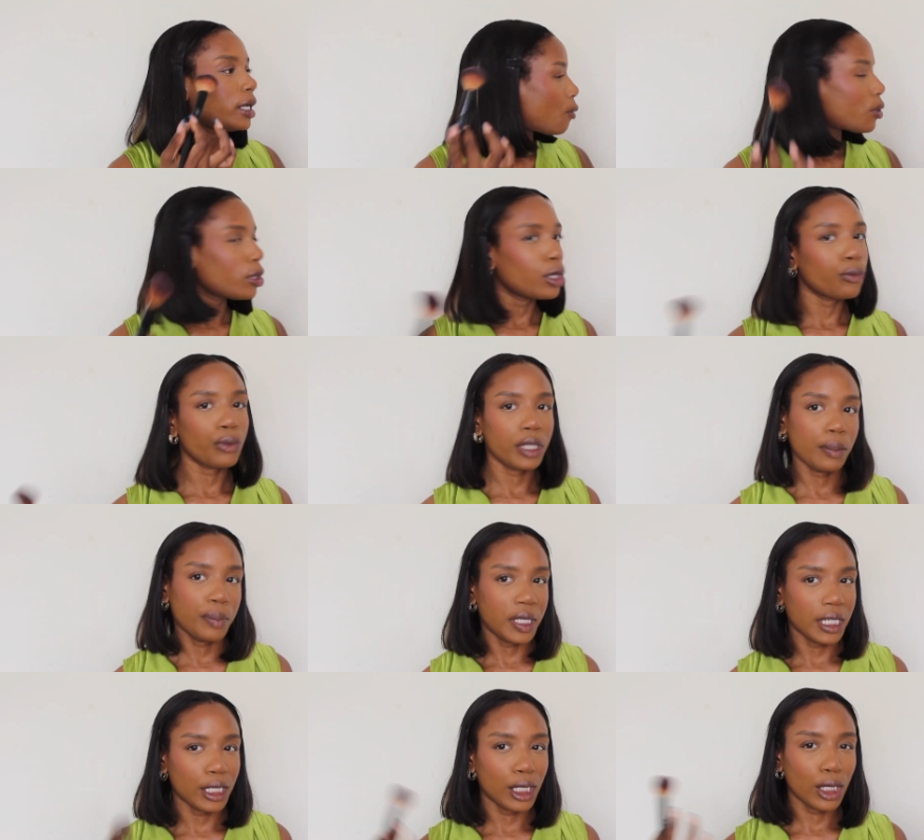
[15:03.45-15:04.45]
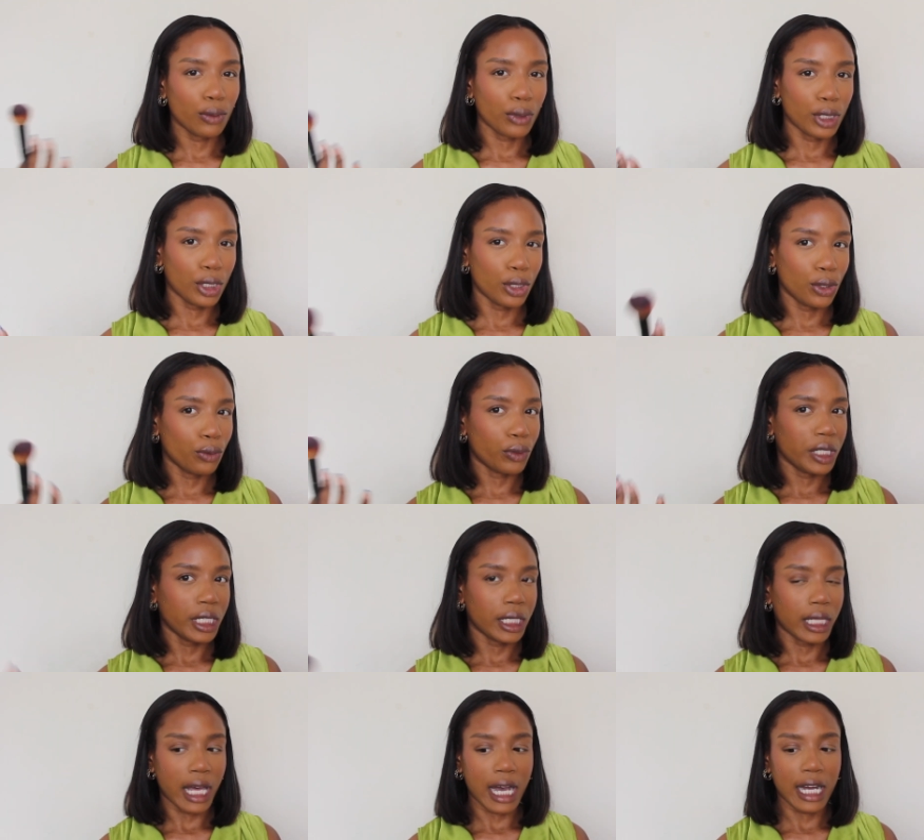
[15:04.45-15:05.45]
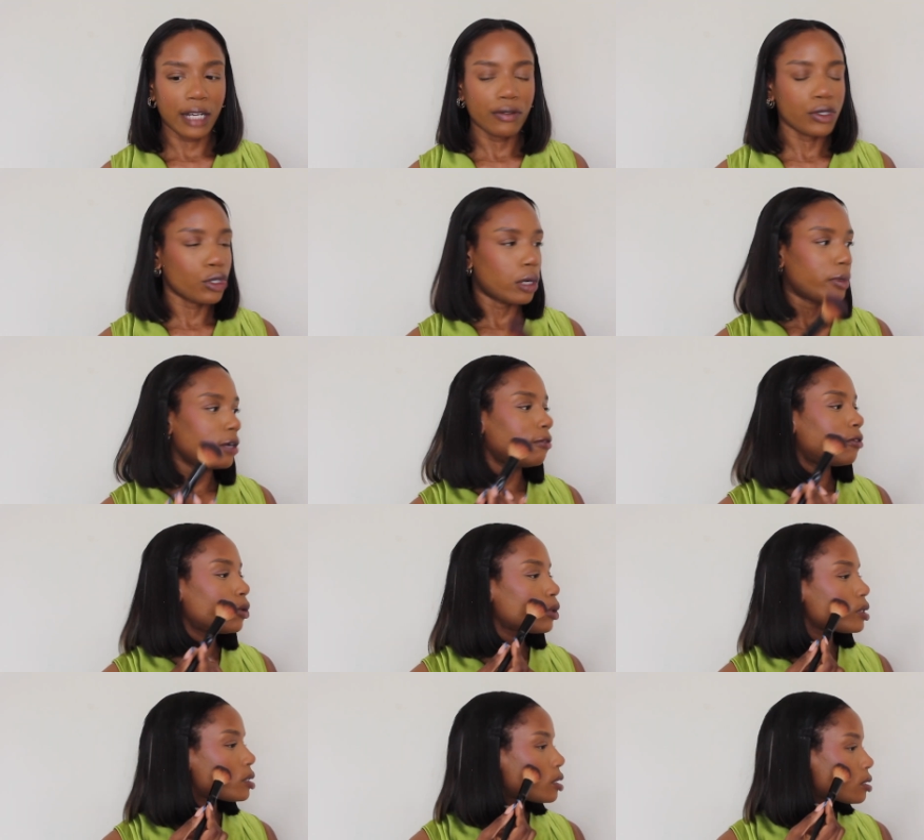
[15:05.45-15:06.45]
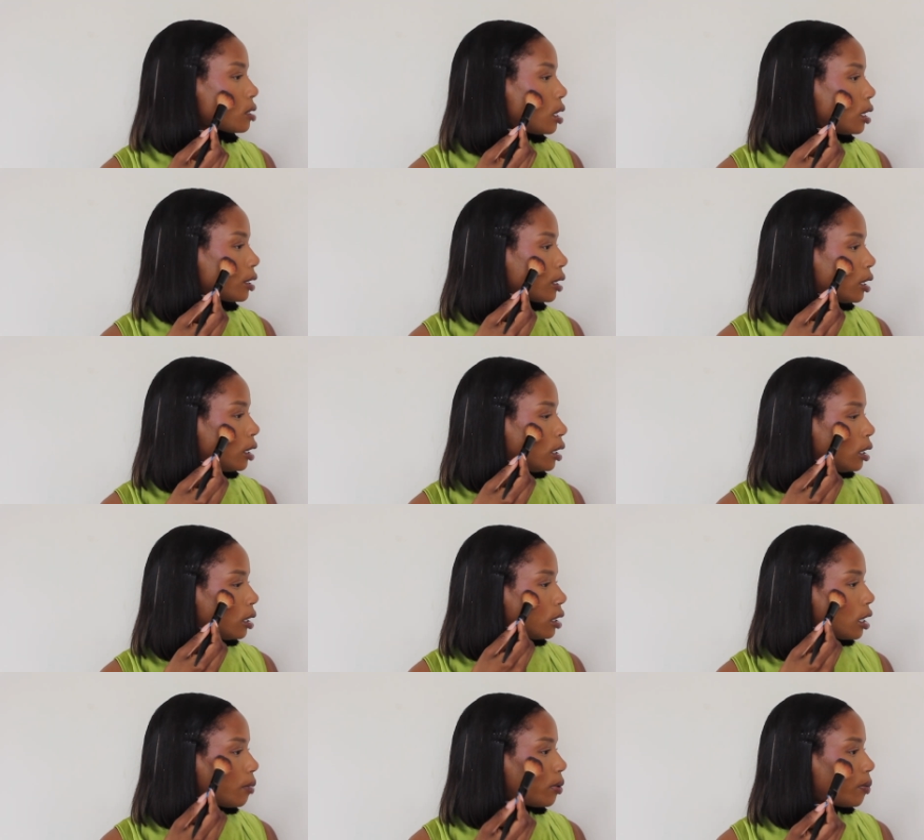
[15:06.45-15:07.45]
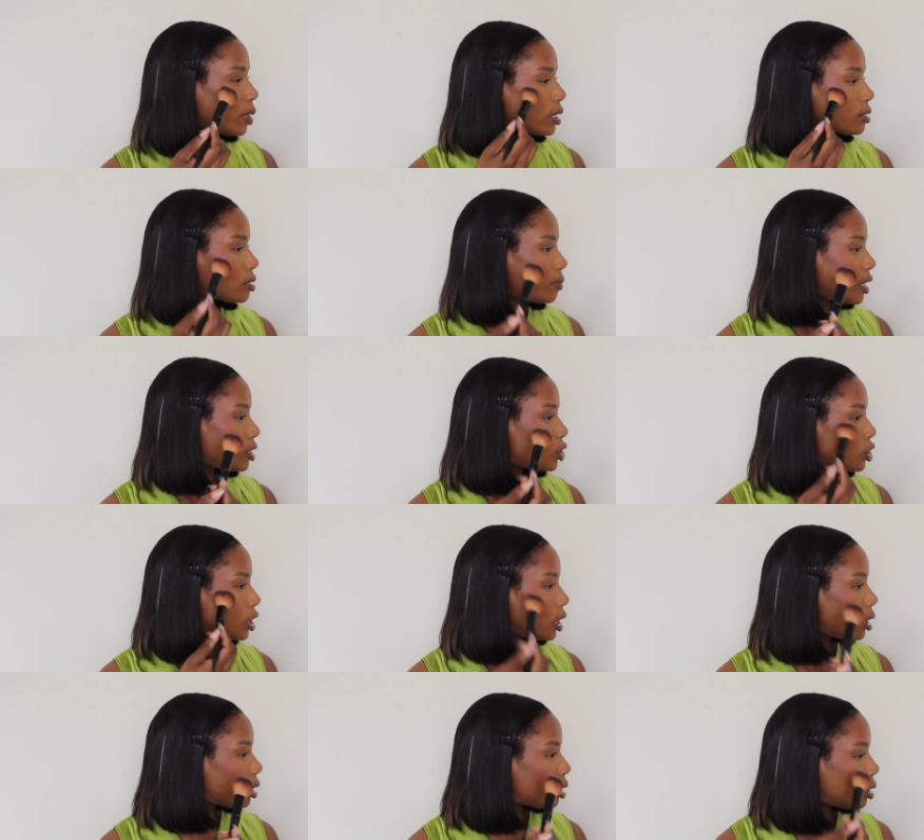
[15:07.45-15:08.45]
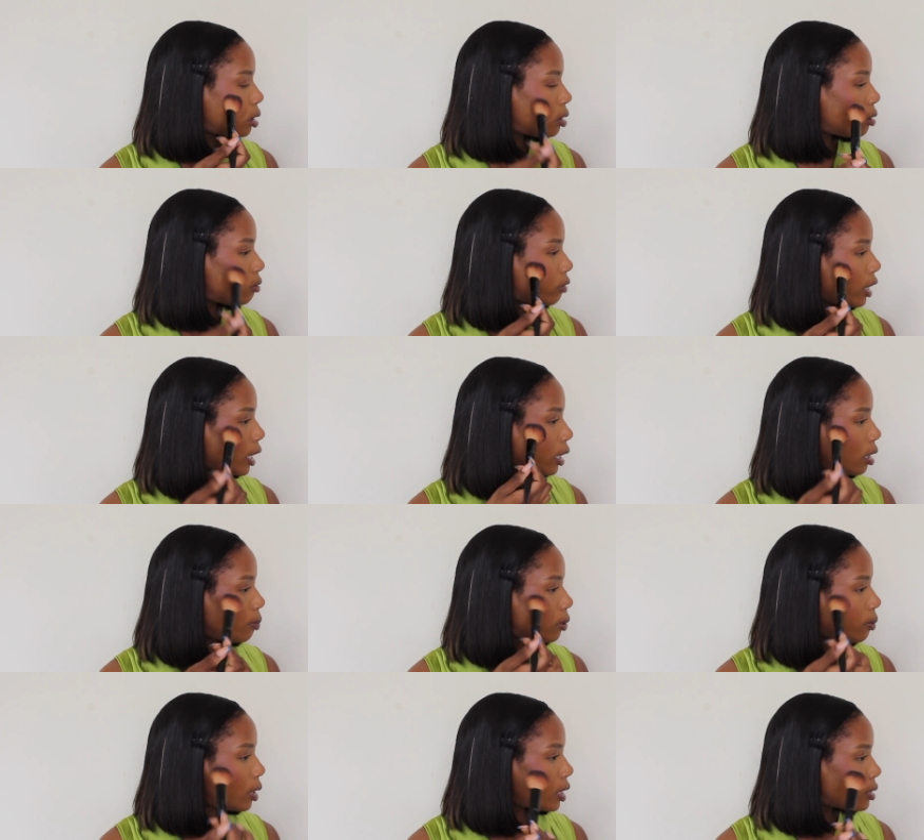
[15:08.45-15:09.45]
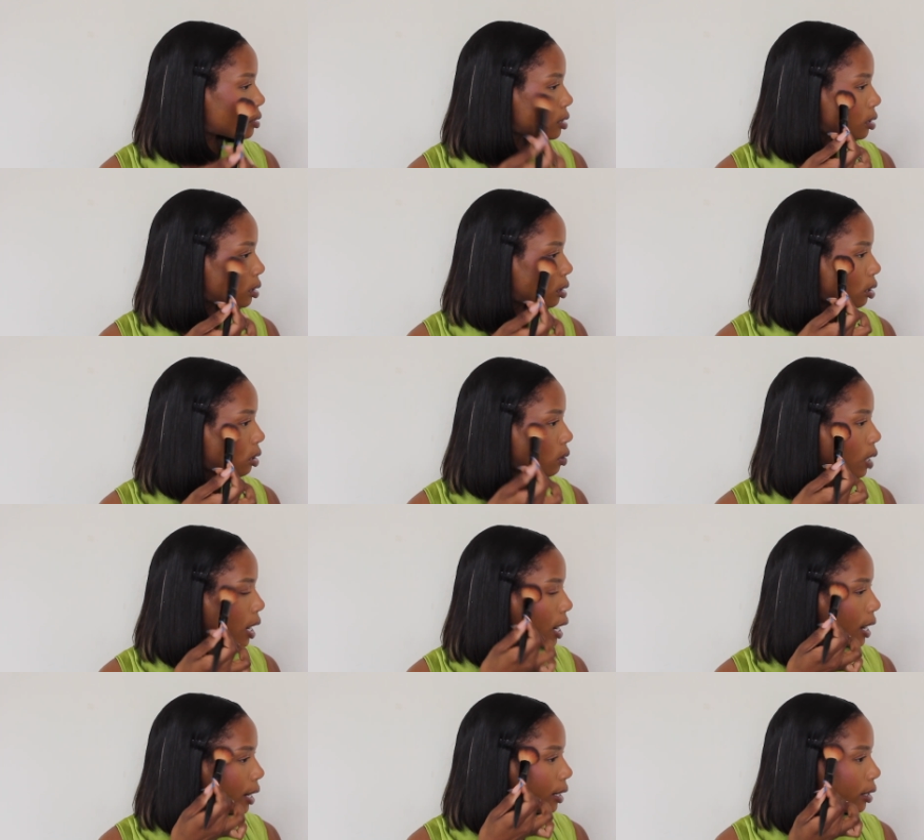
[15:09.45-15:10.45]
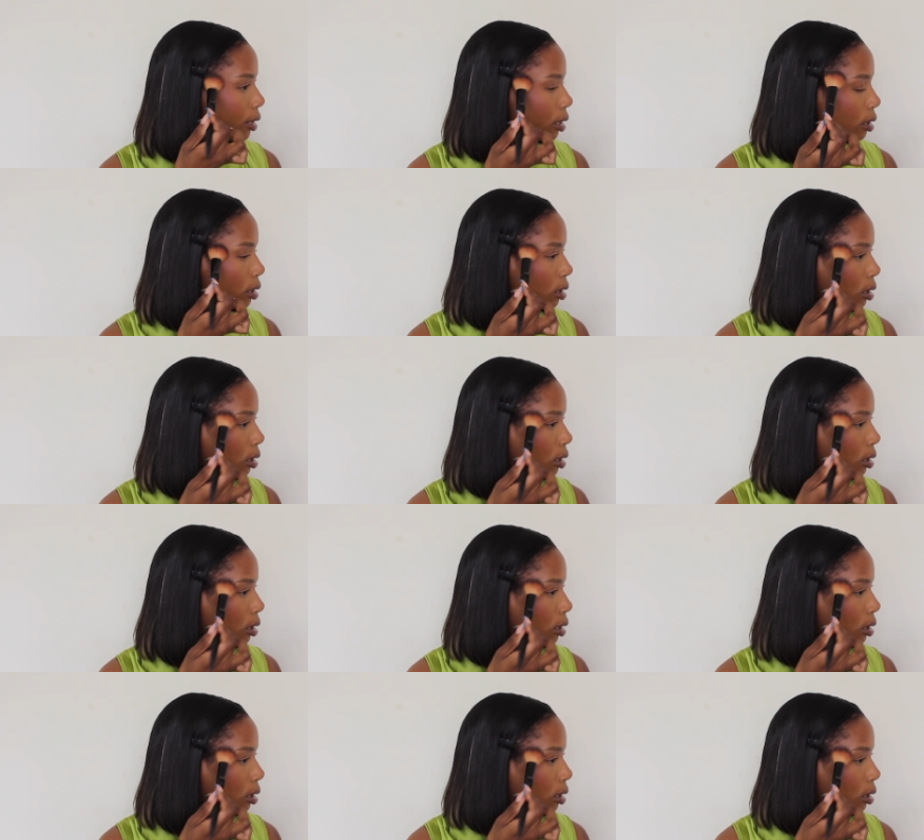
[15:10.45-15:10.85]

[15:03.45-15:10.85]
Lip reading: I want to look really pinky, really cute, really alive. So I'm going to focus this on upper parts of my cheek, right? Upper parts, and then go higher.